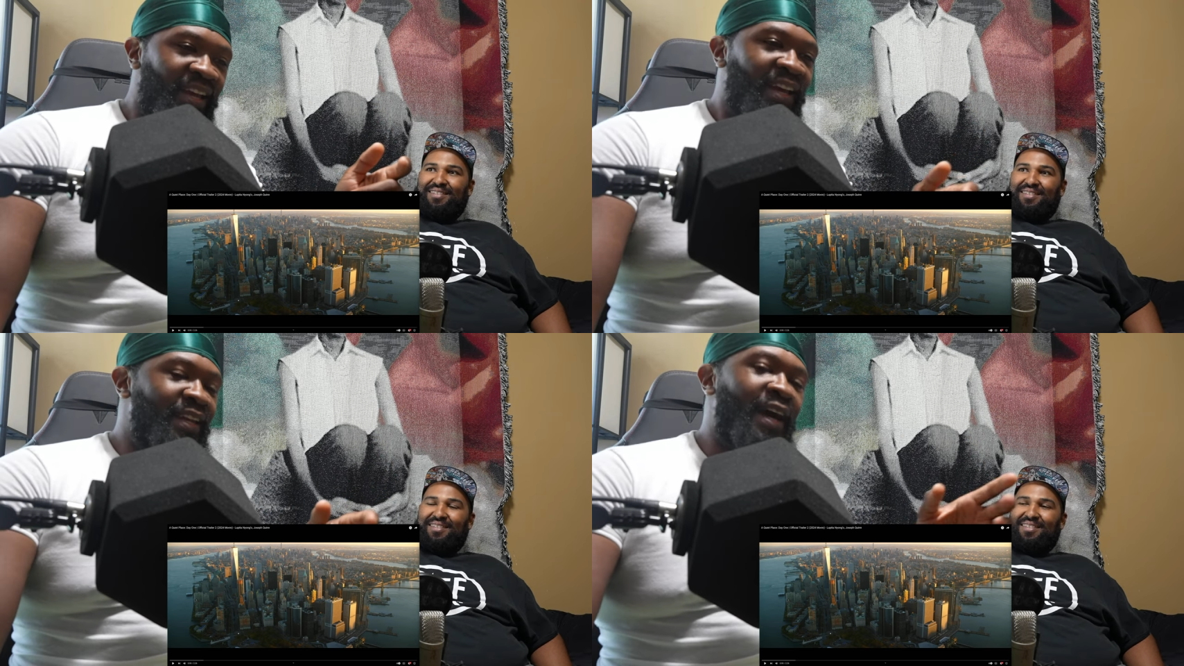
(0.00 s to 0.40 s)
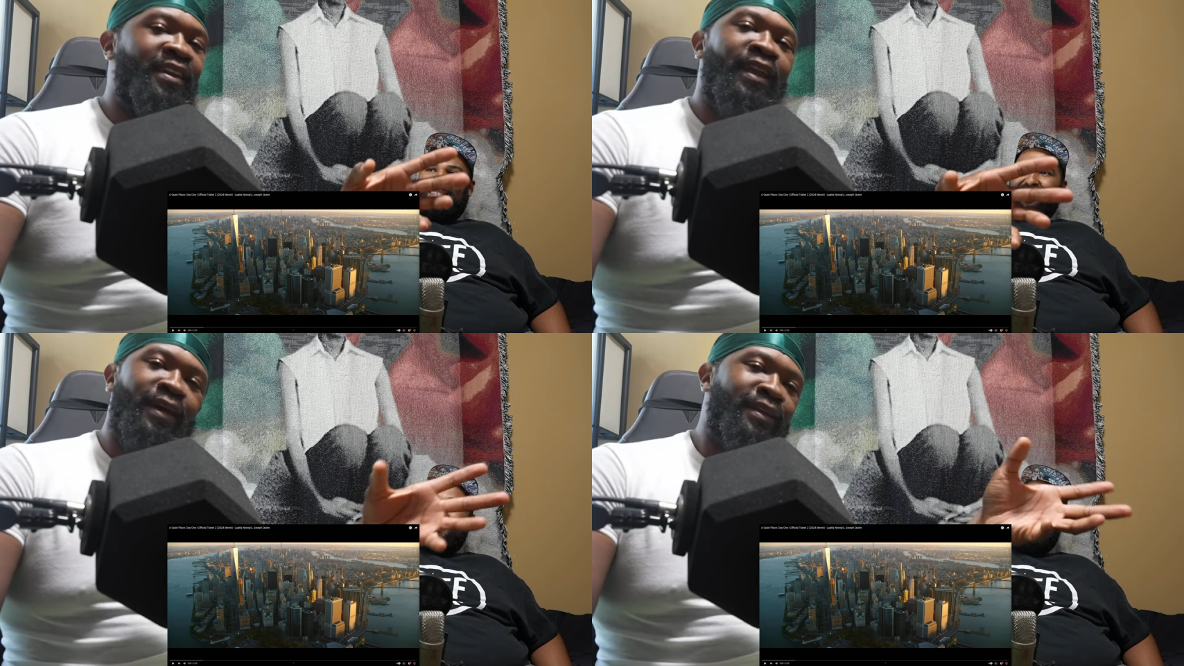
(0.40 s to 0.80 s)
Speaker 1: and not
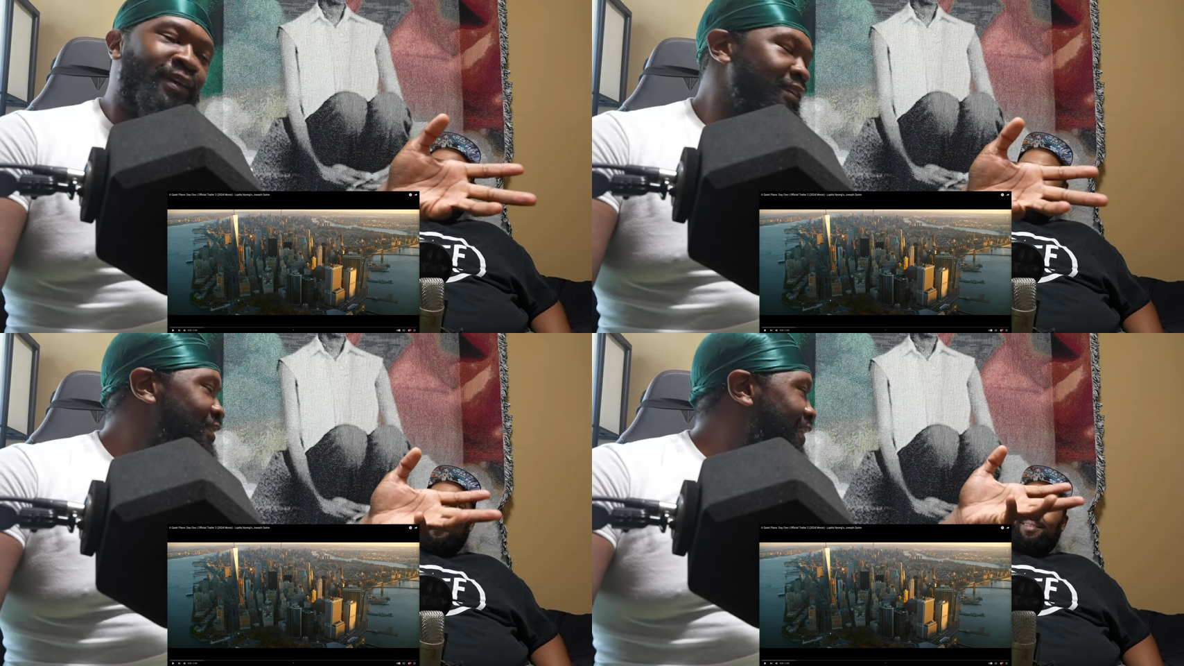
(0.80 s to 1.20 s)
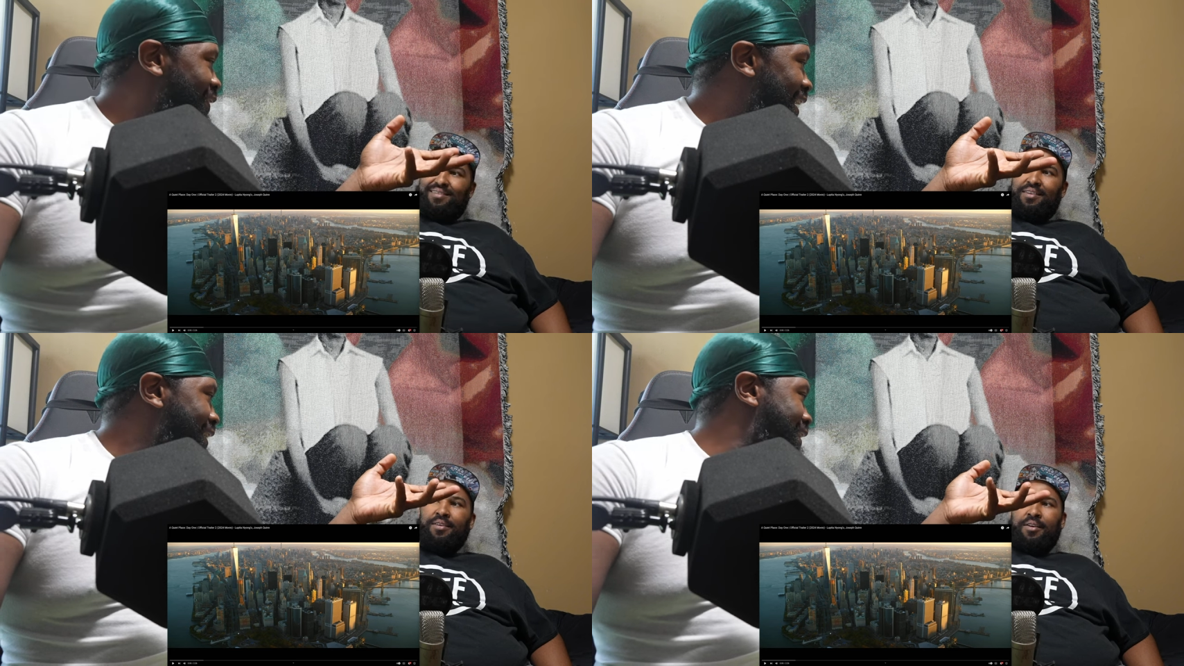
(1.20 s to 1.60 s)
not that, you know,
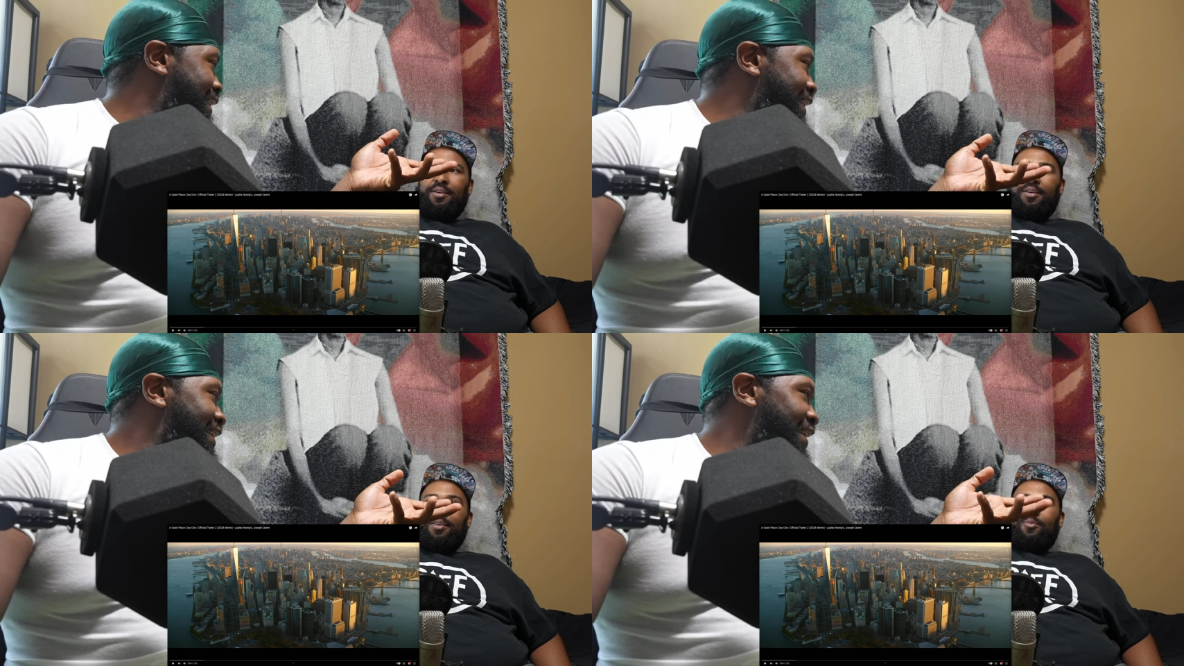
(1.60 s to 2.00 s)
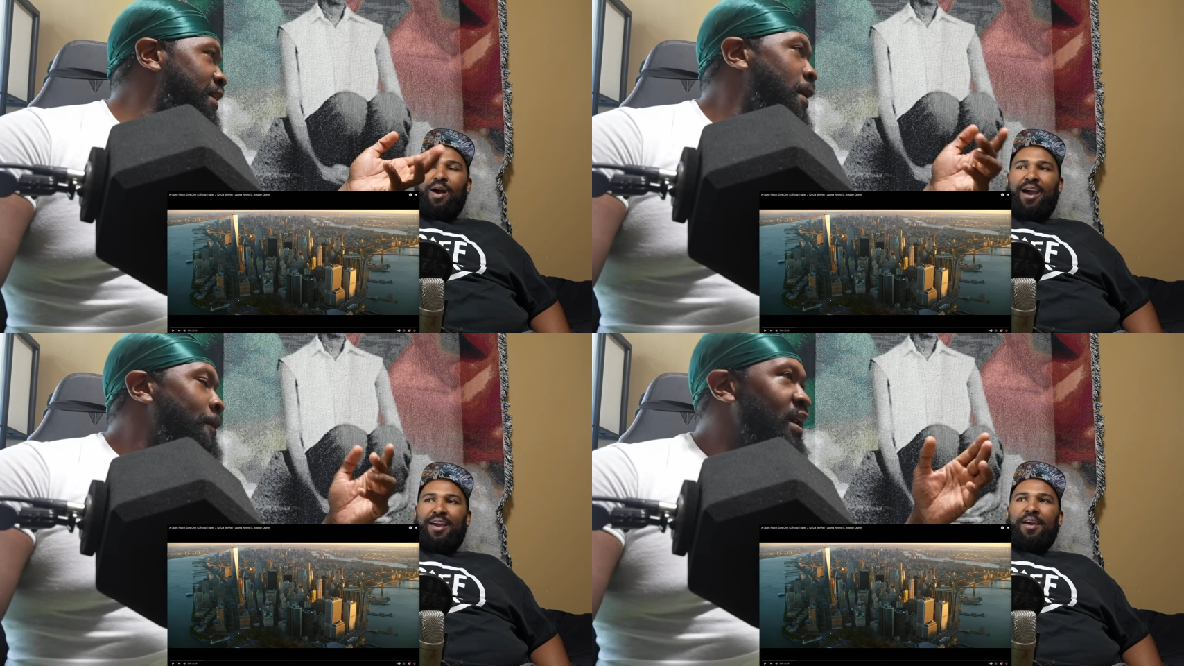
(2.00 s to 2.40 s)
not the kid game.
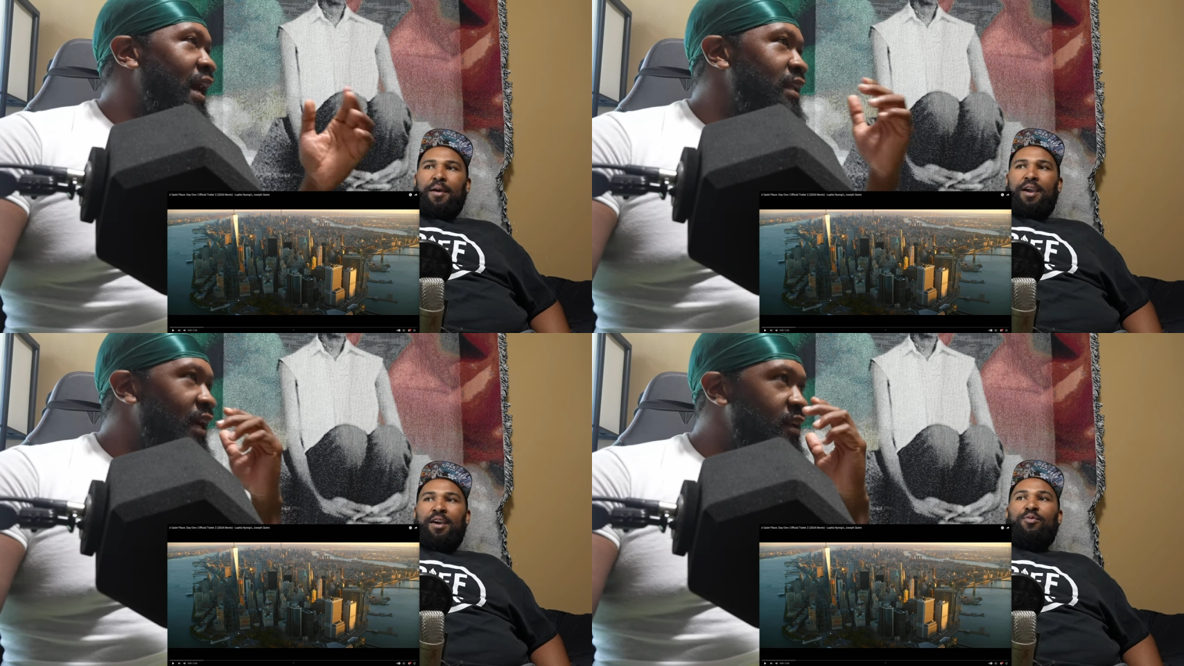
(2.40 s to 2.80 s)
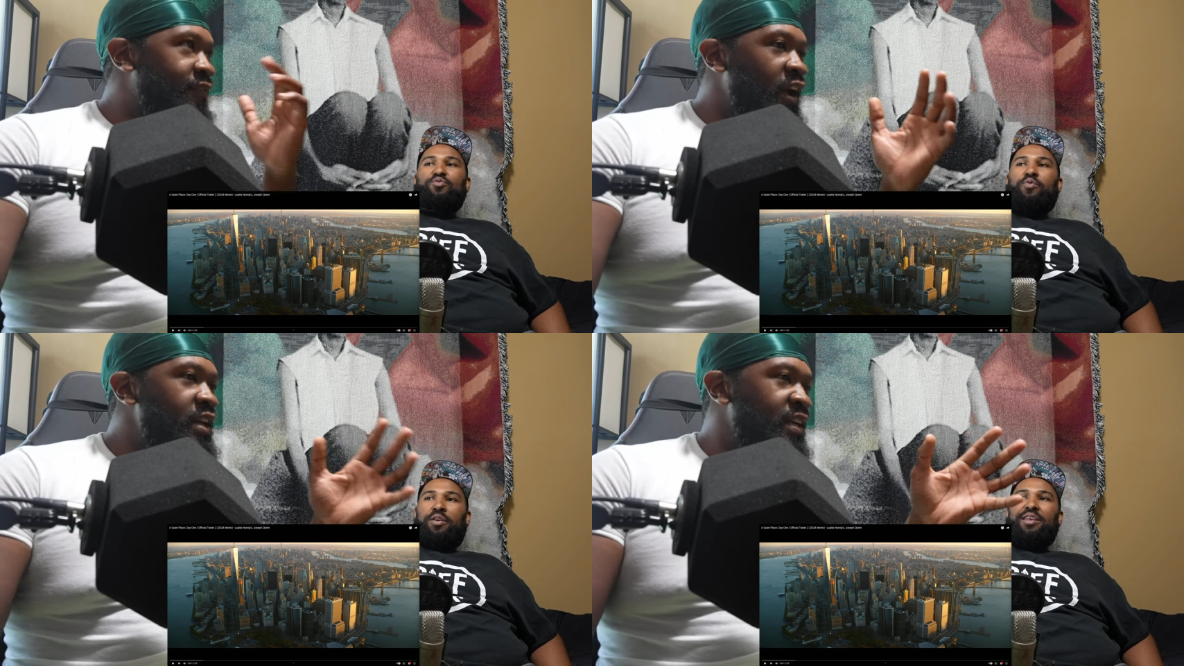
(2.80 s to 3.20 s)
Right. But I like the
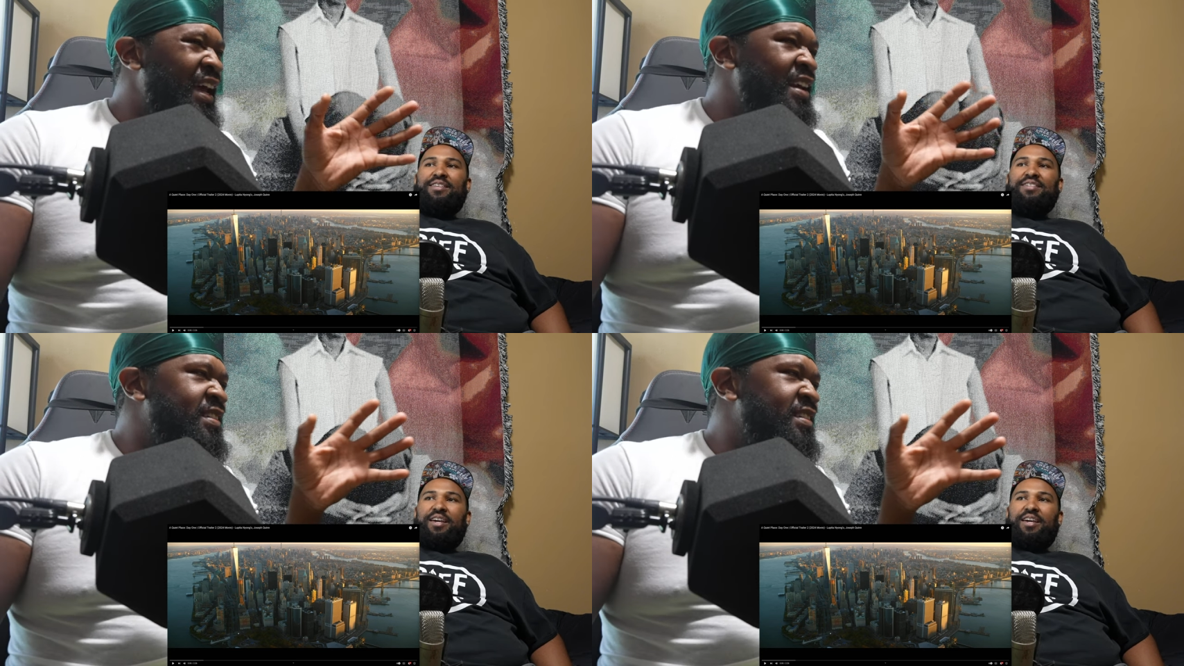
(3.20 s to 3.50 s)
fact realistic. that